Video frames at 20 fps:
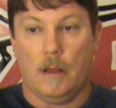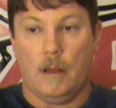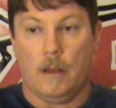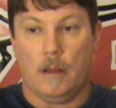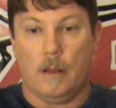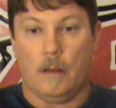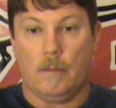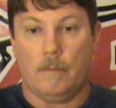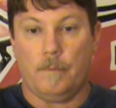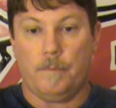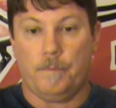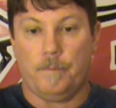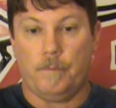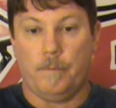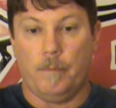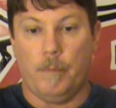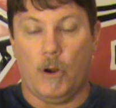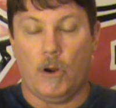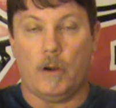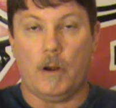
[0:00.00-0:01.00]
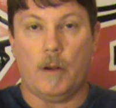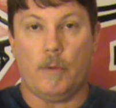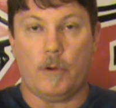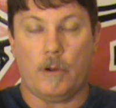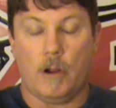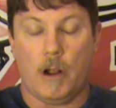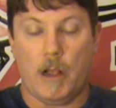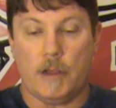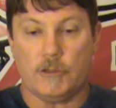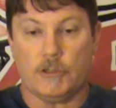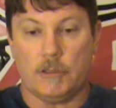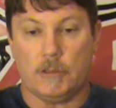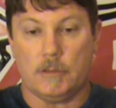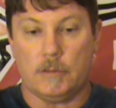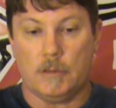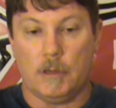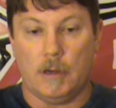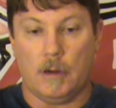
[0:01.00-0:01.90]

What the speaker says: Bart and I were crashing.